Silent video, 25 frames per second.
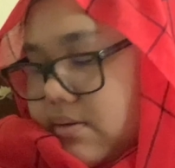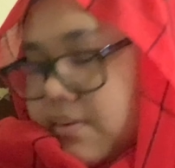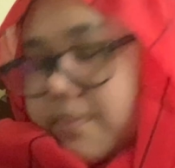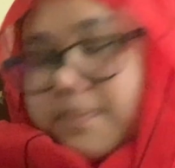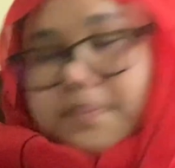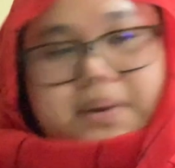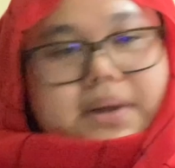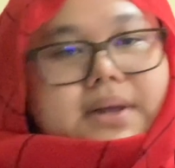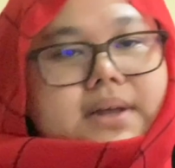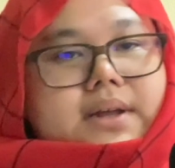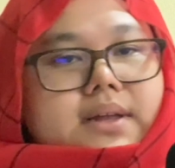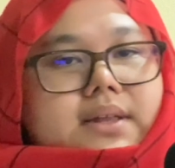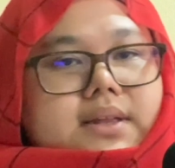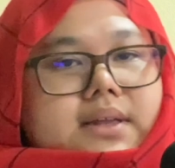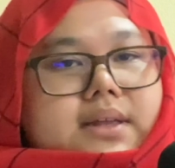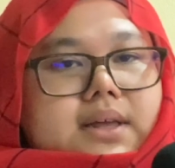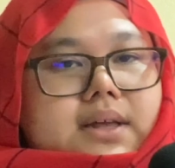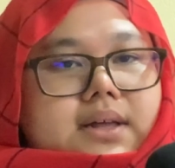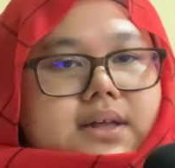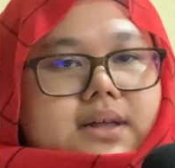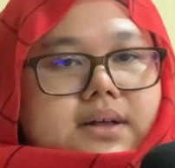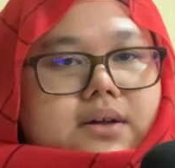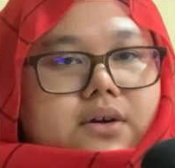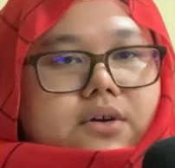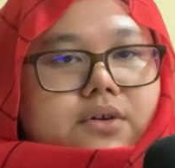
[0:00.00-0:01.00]
But
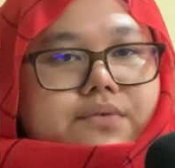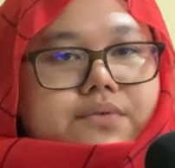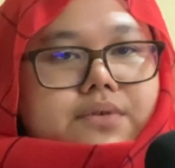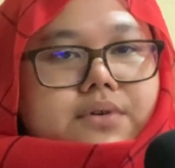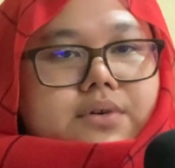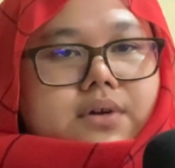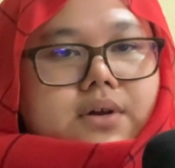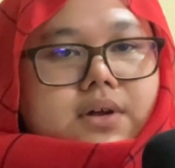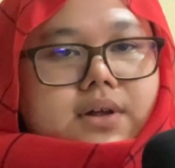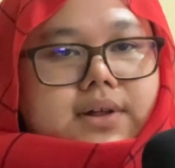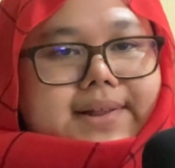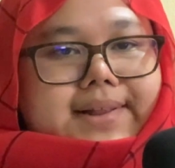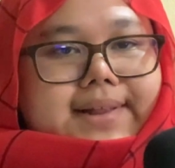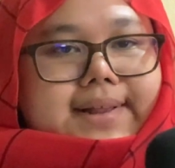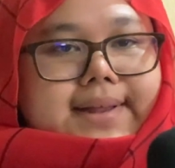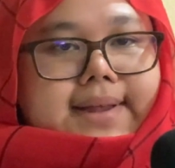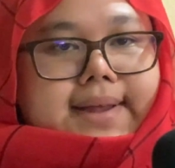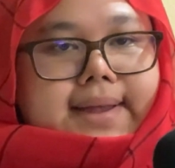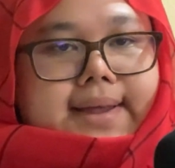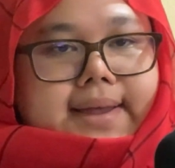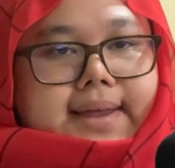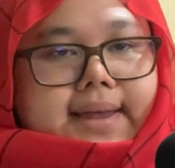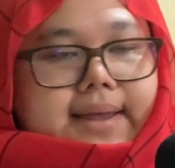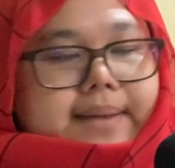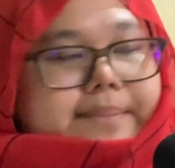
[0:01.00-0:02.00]
yeah, overall,
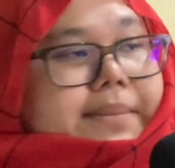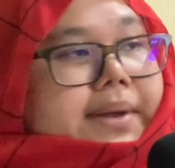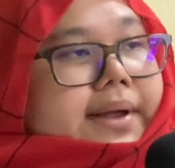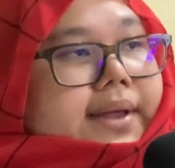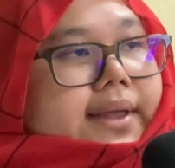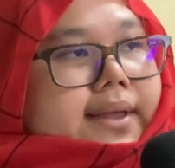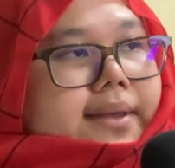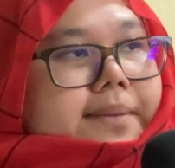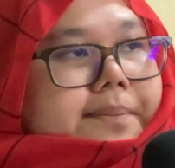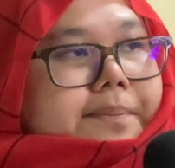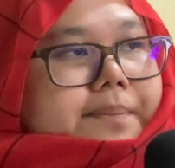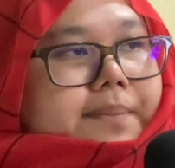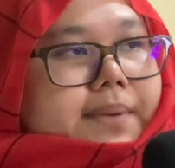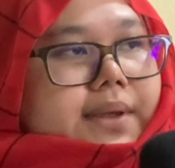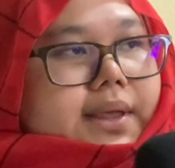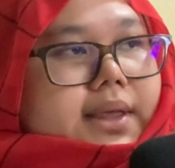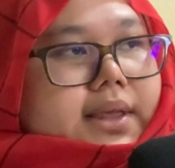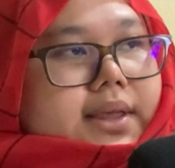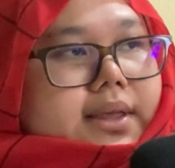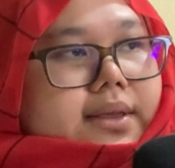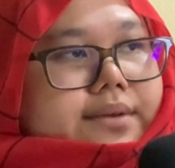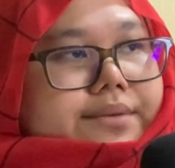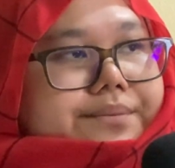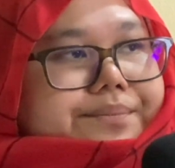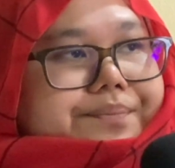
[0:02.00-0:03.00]
am I
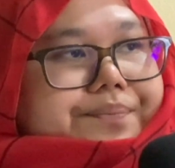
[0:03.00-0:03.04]
happy?